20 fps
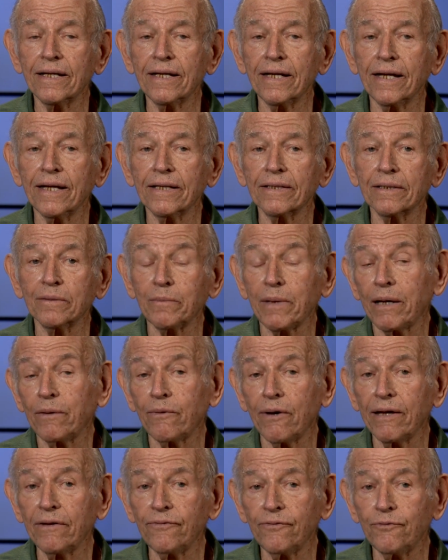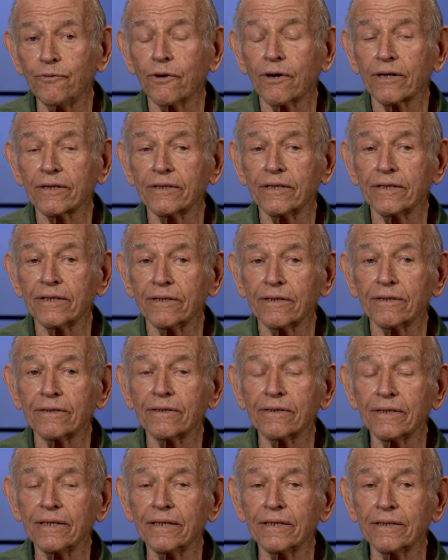and my wife worked there
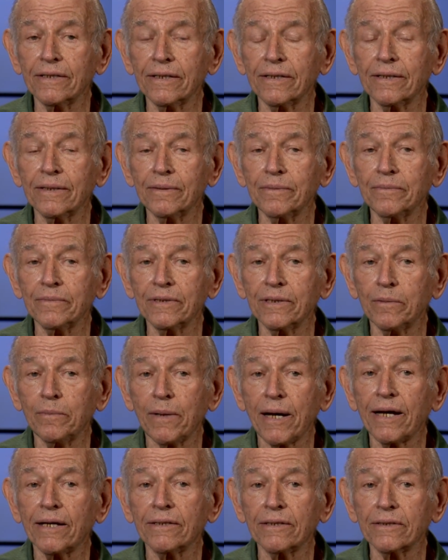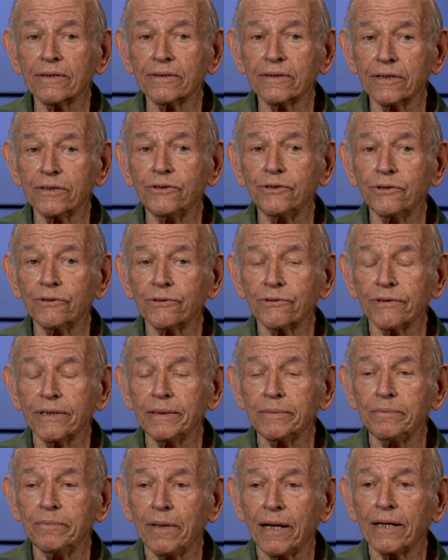in the jewelry
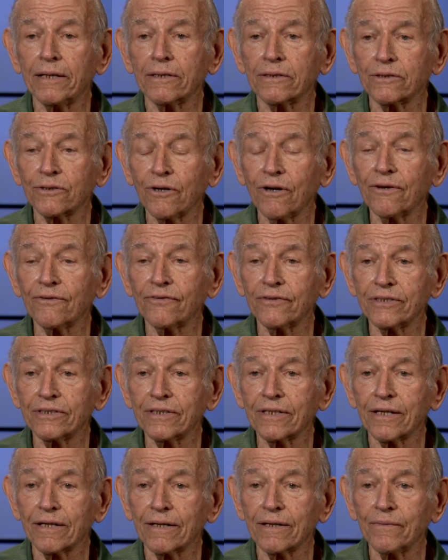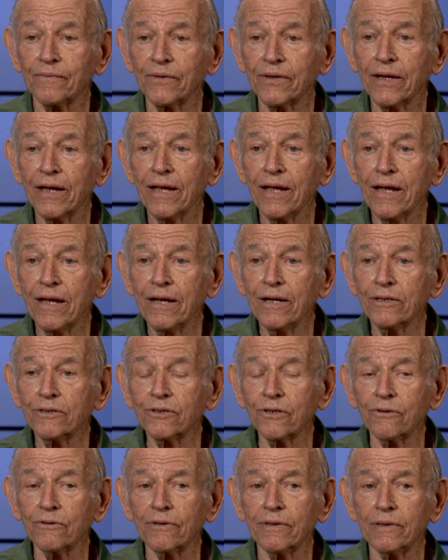buyer's office there.
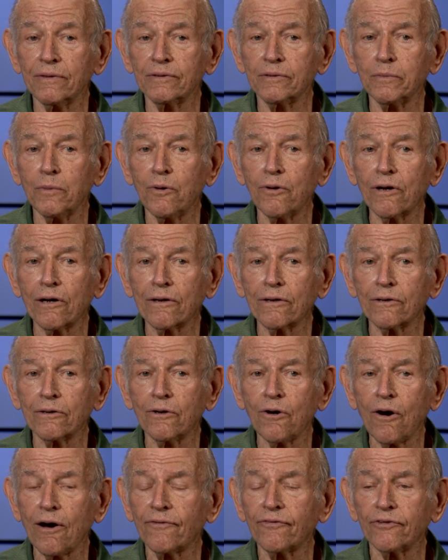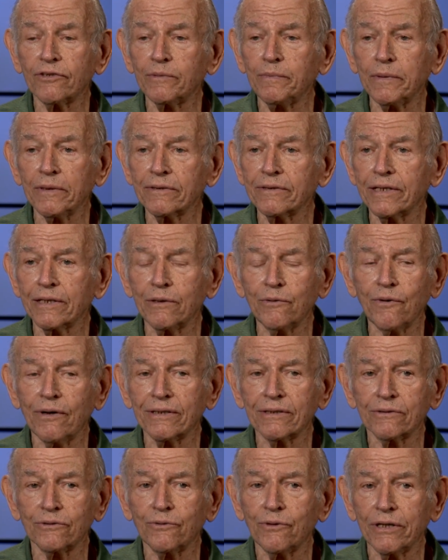So it was more office building. It
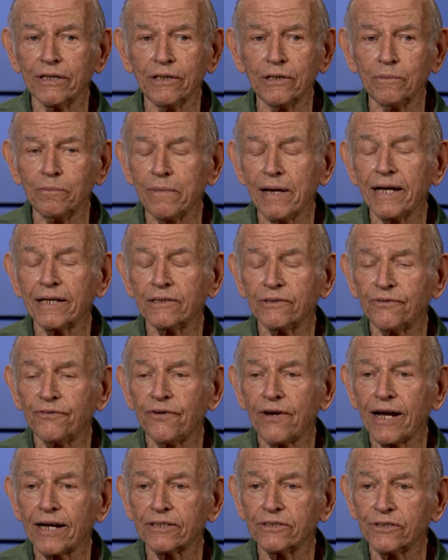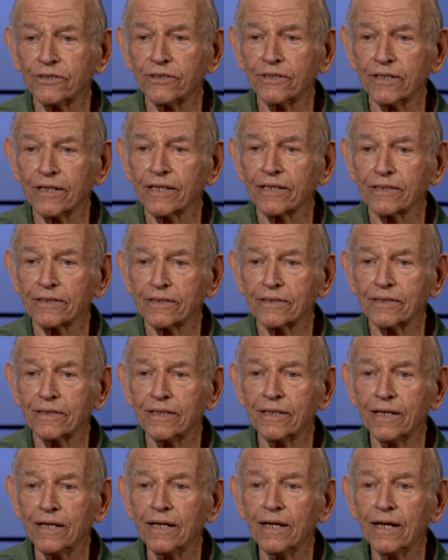wasn't where you manufacture things.
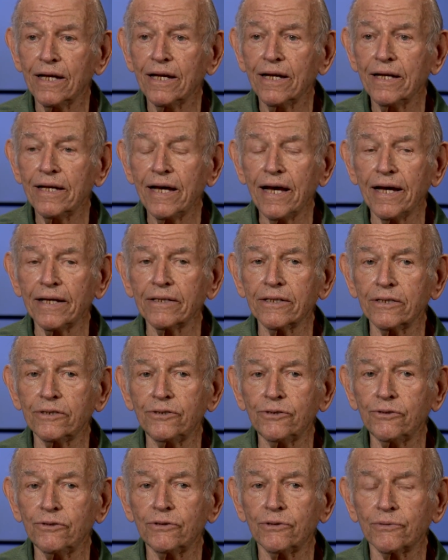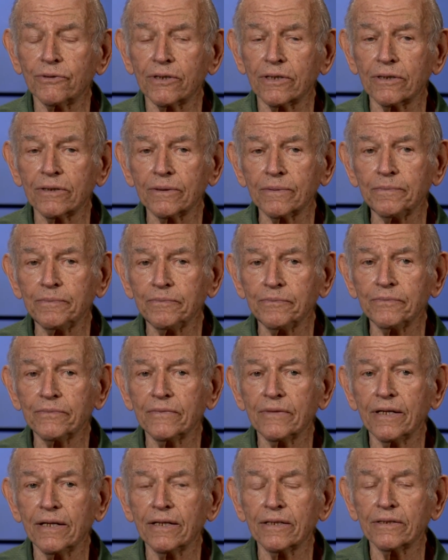And the Jews were,
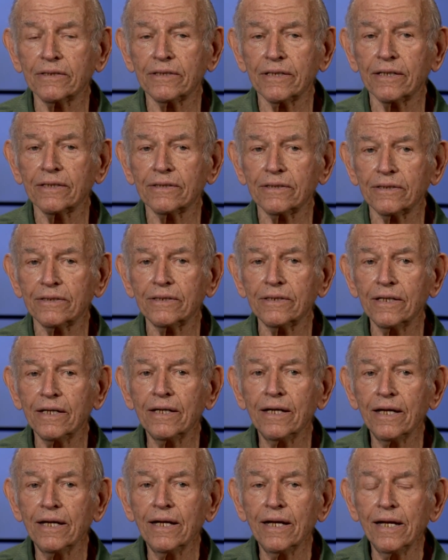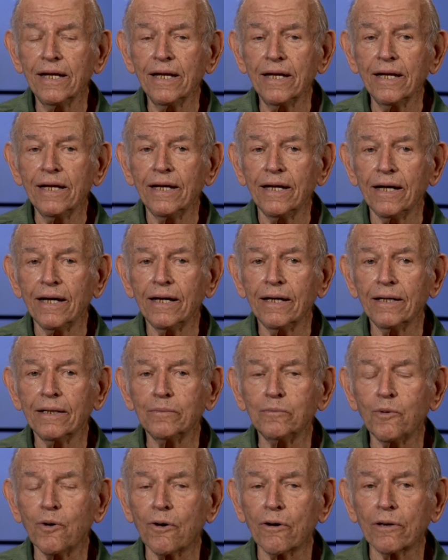in a sense,
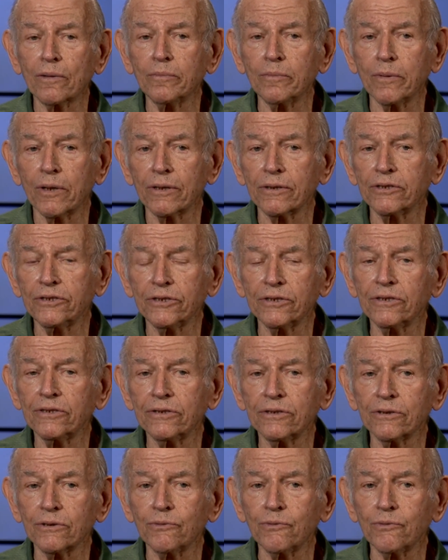more merchants or